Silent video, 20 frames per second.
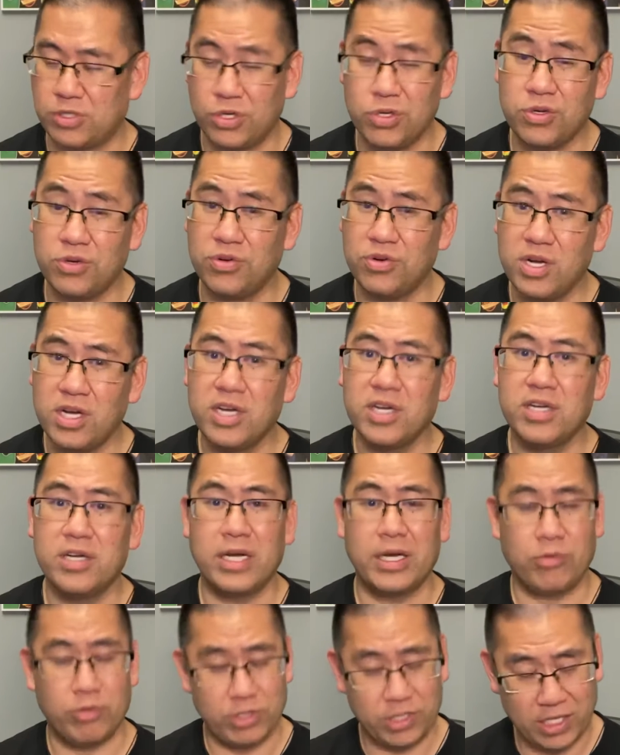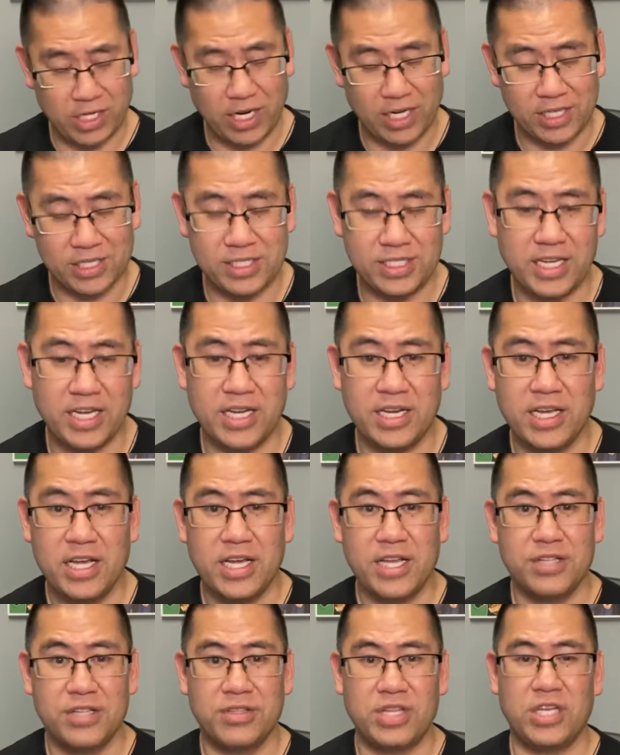two, which the Canucks did,
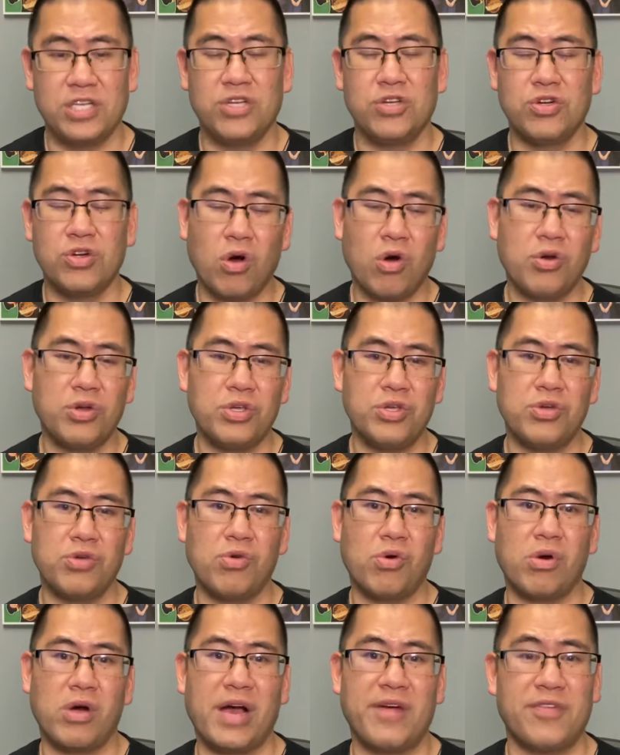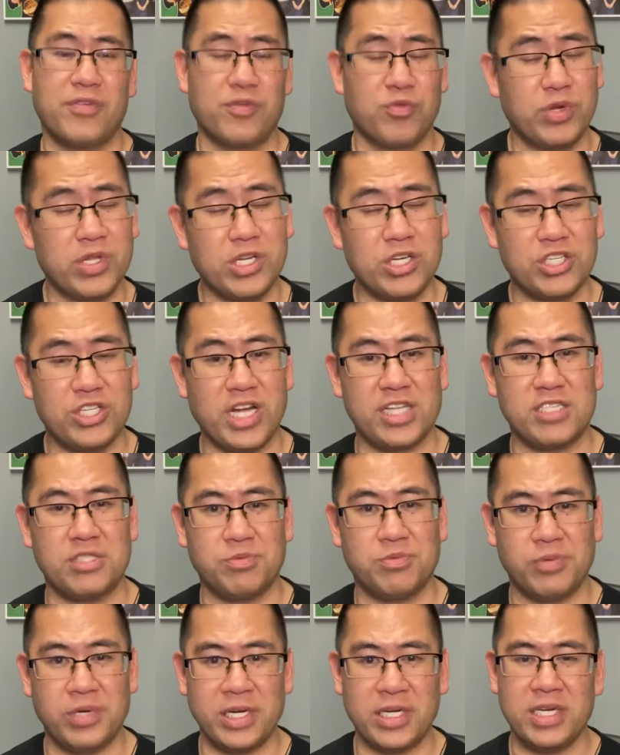then you know you have a really good chance to
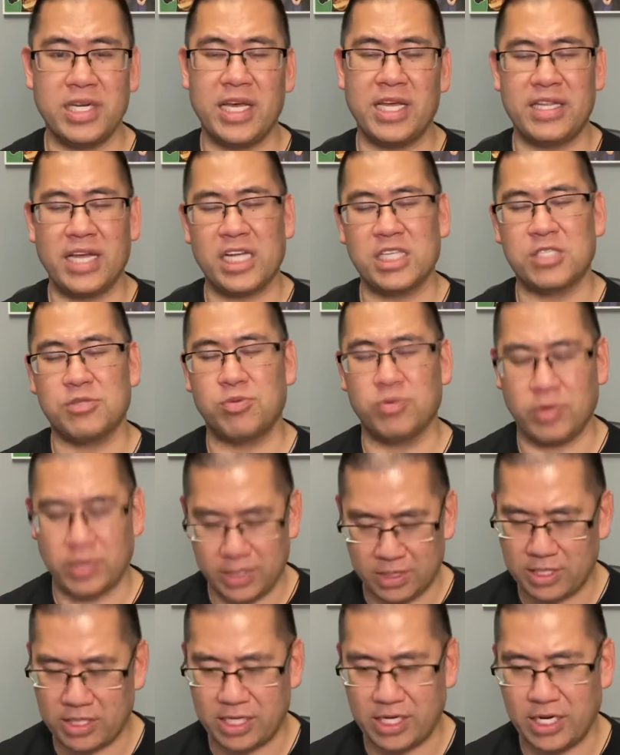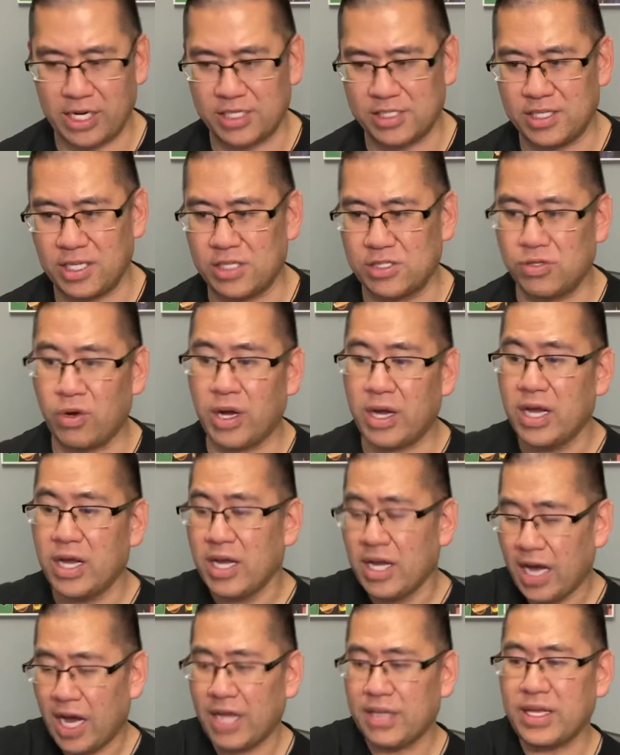win, and that's what the Canucks did. So
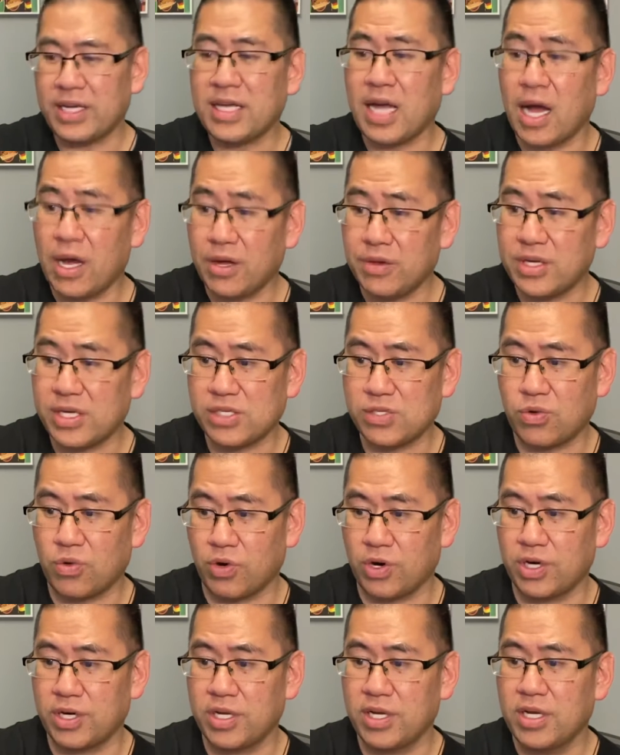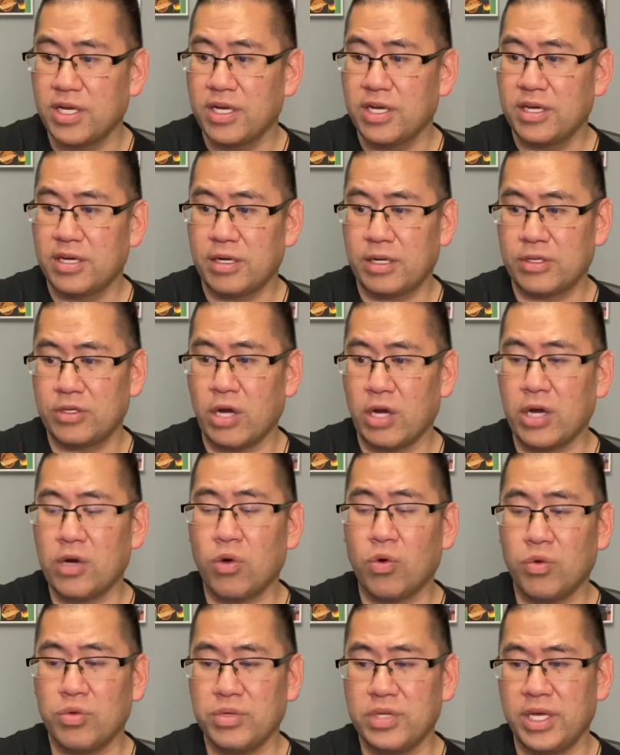I liked how they scored, not
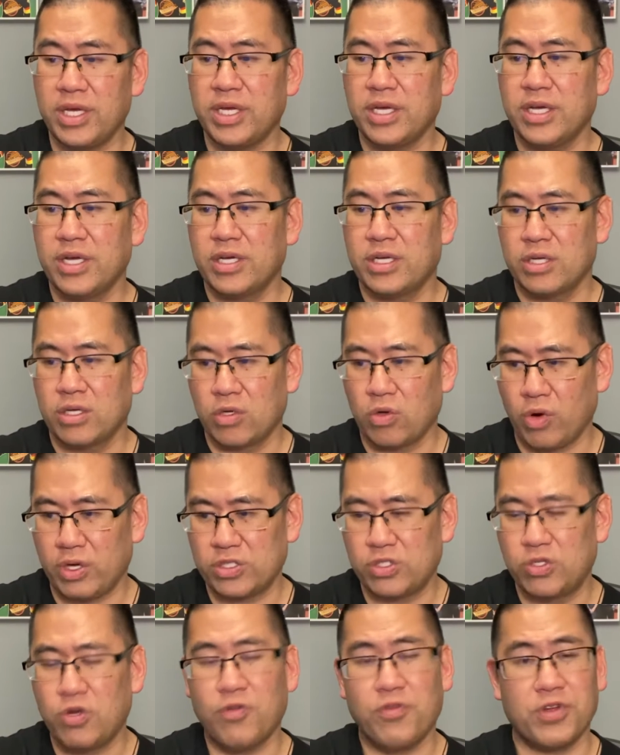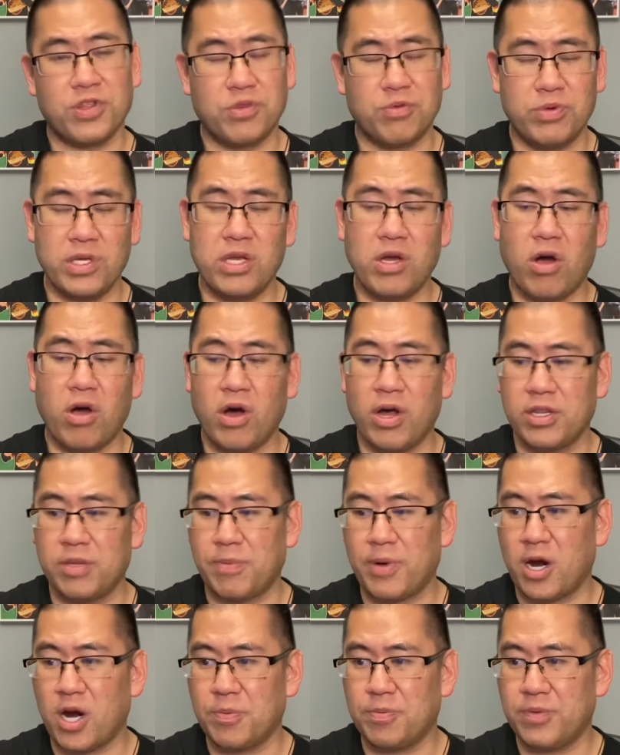only going 2 for 3 on the
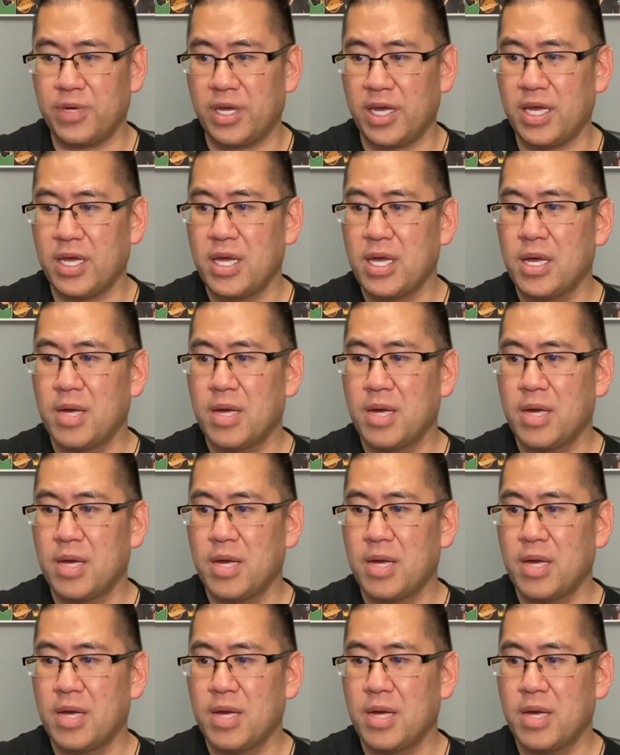power play,